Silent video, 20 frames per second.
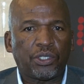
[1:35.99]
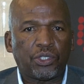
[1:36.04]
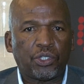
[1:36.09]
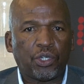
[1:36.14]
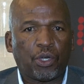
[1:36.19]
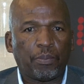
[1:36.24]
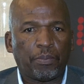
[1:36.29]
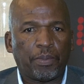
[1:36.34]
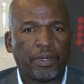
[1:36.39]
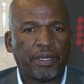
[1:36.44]

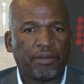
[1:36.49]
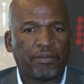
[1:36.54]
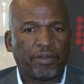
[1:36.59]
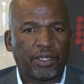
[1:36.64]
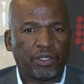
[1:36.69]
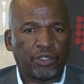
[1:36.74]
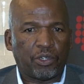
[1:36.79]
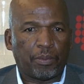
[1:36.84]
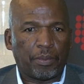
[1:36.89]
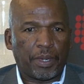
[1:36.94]
top level
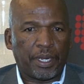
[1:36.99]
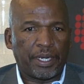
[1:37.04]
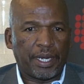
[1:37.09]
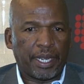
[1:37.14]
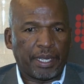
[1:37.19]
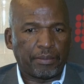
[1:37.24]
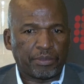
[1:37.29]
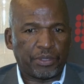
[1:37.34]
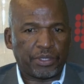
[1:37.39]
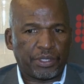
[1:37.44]
domain
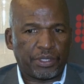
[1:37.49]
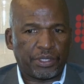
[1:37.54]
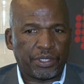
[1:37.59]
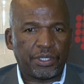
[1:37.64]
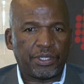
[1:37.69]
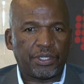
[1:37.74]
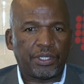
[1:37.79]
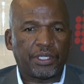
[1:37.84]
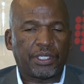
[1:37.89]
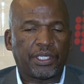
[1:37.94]
names,
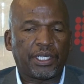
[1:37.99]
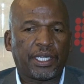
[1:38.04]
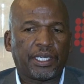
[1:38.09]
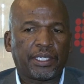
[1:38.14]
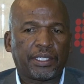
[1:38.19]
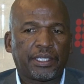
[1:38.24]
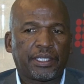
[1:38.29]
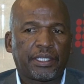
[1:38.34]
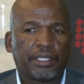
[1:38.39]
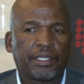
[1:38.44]
CCTLD.